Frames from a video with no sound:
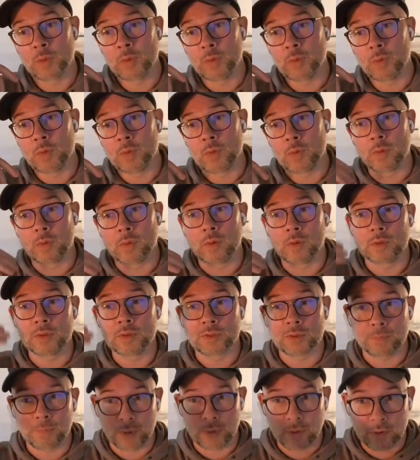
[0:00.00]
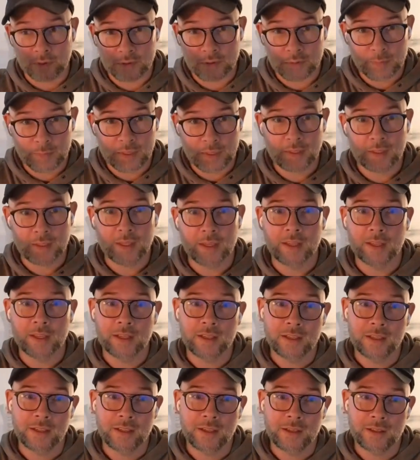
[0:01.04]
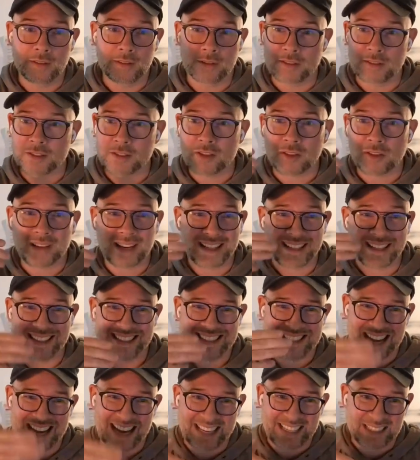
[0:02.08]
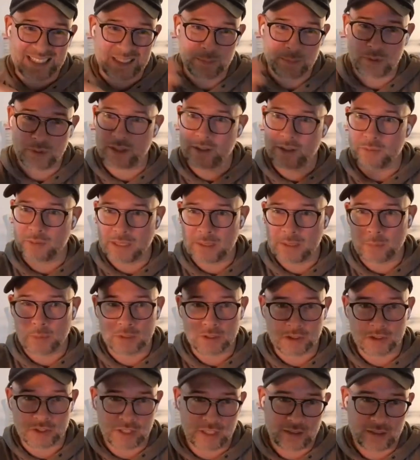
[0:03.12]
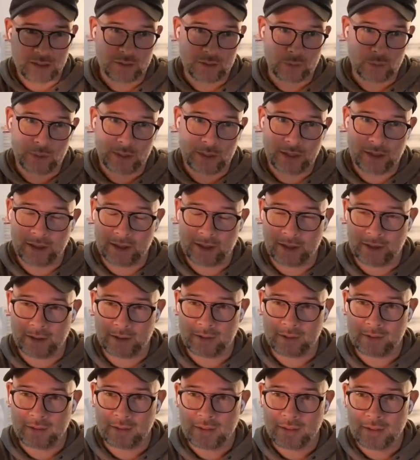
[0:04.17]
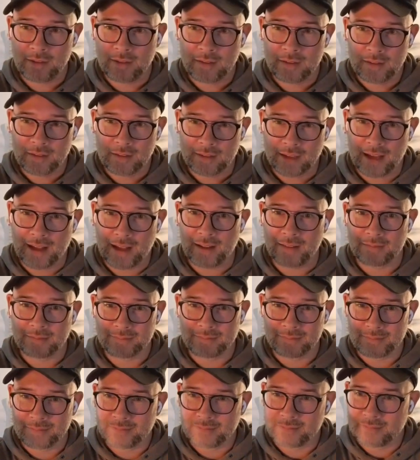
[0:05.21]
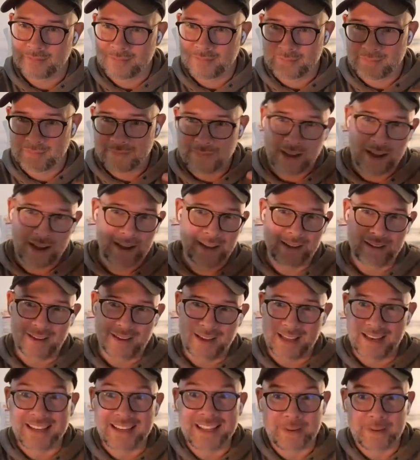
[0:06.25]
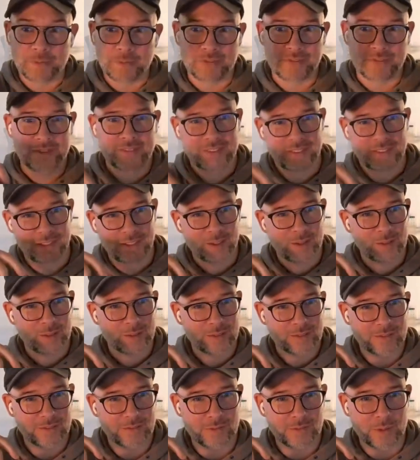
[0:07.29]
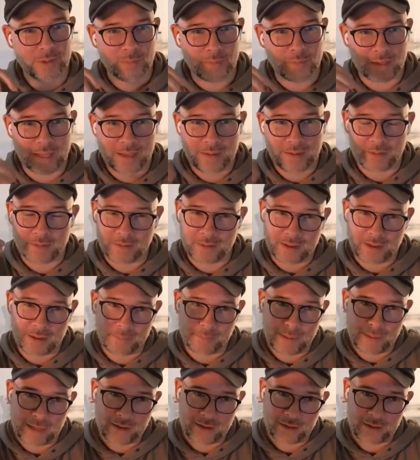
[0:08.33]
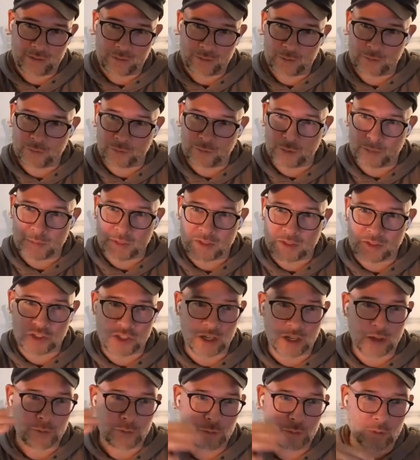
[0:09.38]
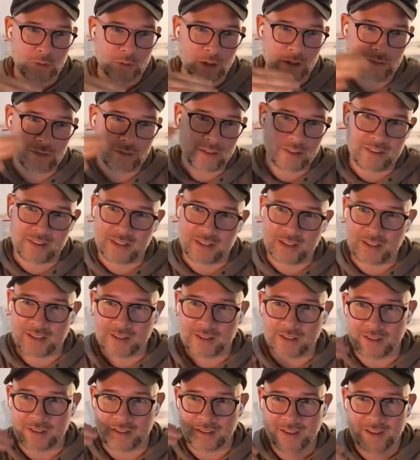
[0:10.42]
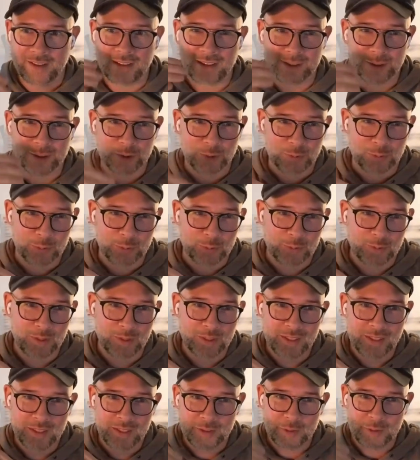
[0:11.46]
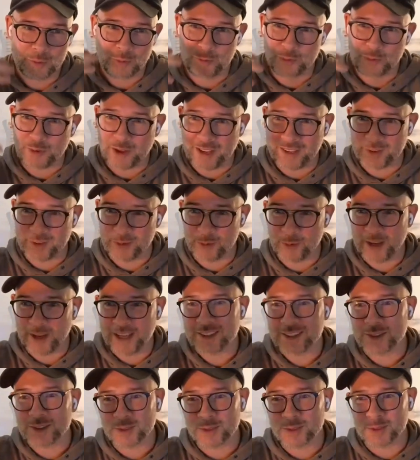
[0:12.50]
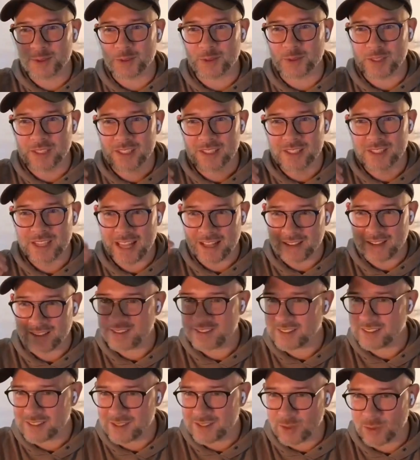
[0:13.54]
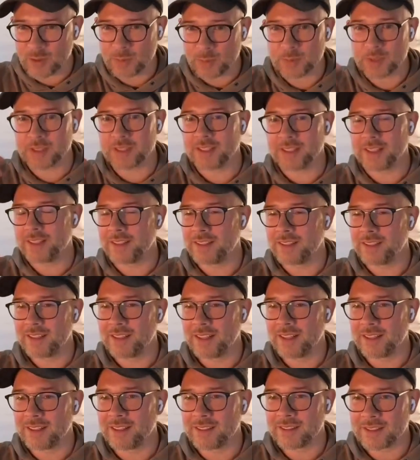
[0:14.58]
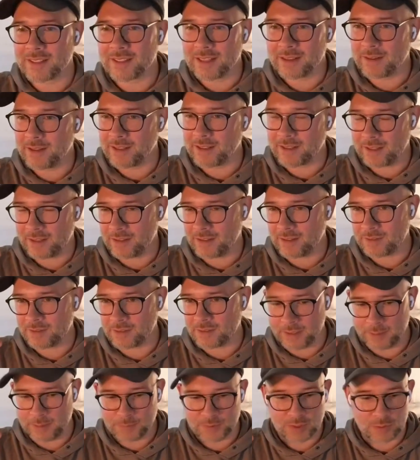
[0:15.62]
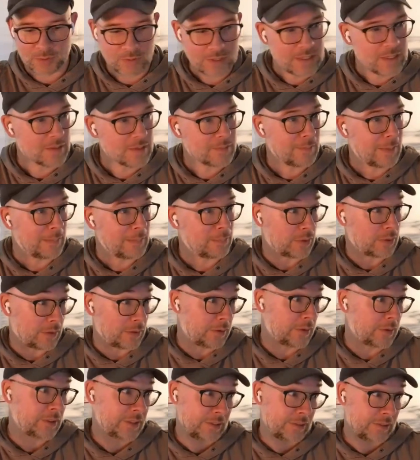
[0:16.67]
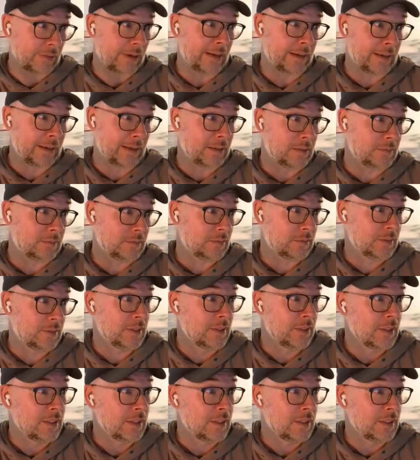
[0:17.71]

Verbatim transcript: who who who supports me and and this is not like a diet but i really want to change the way i yeah i i live you know from get get back from this junk food lover thing uh, to to find a way to to eat healthy and normal and and get get enough sleep so this is my priority right now